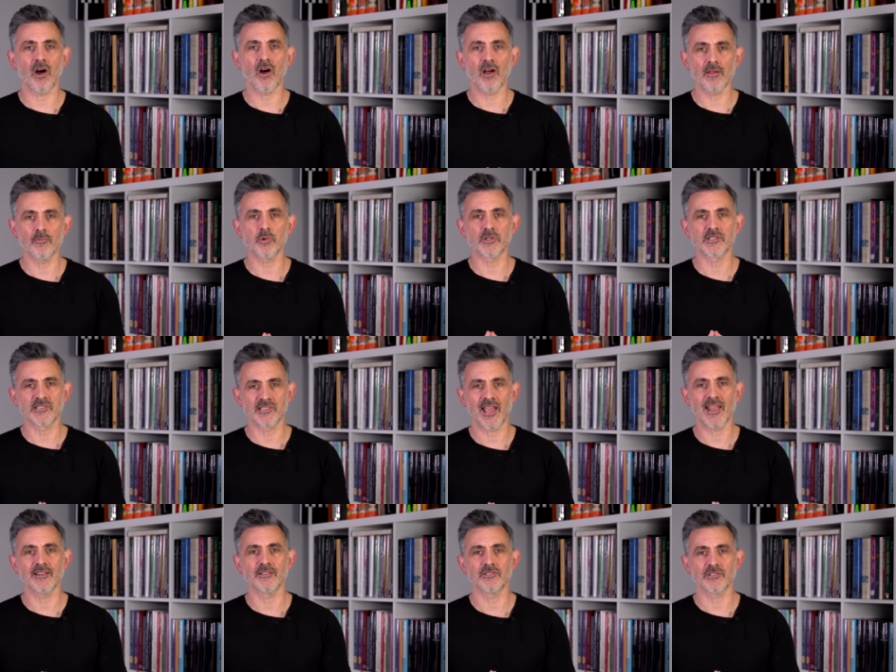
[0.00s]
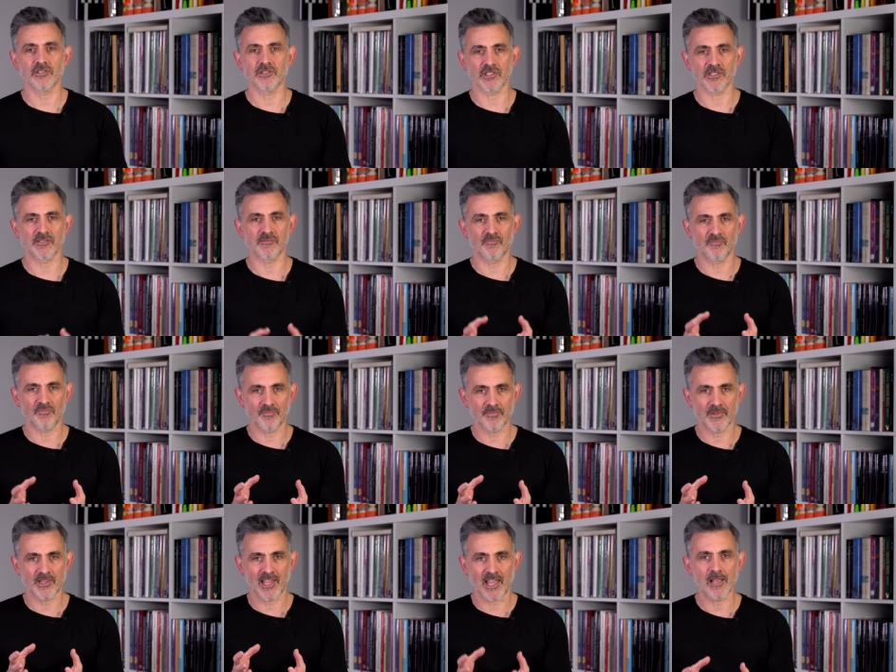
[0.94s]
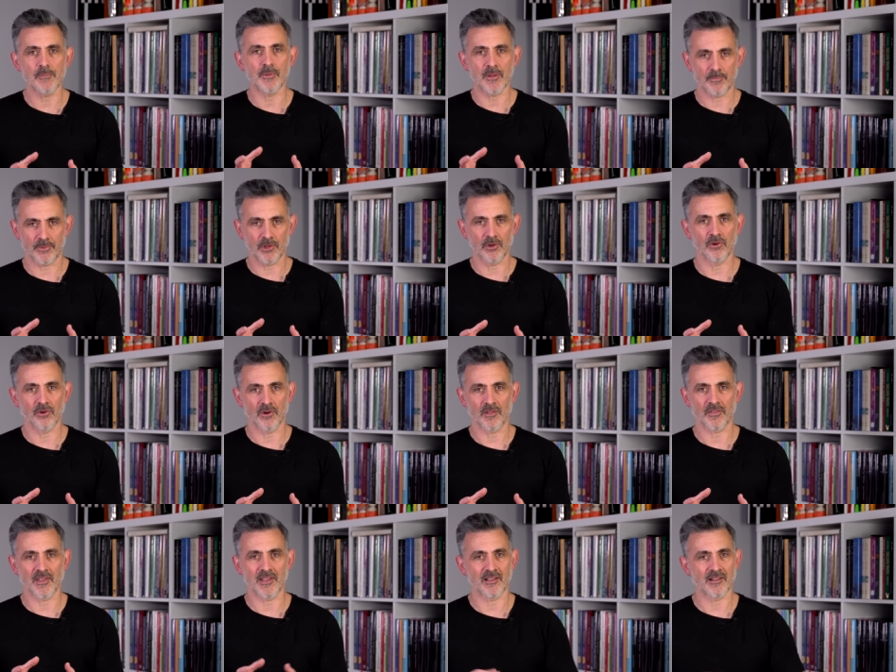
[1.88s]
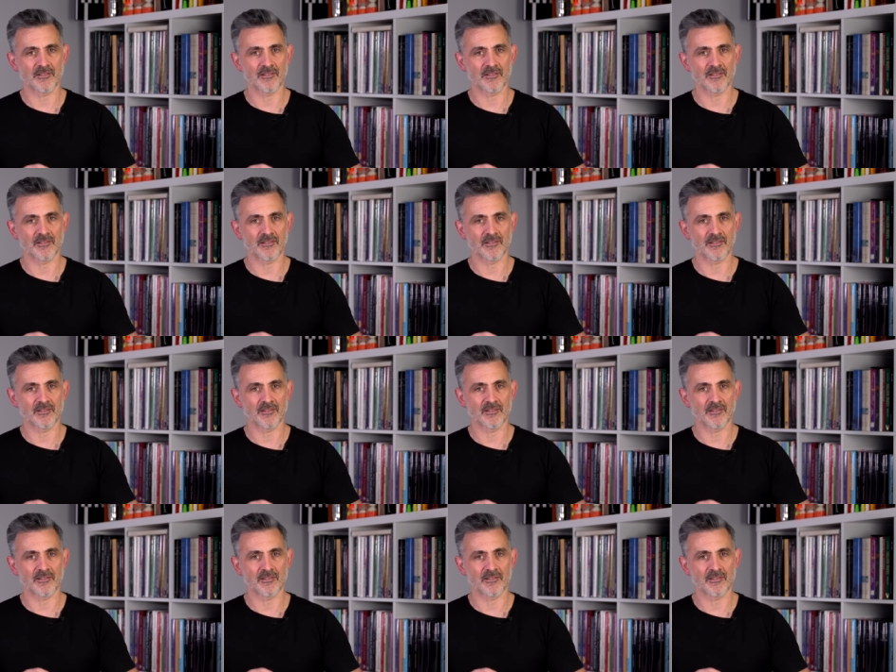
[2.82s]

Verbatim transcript: I would tend to just keep it pure, I think.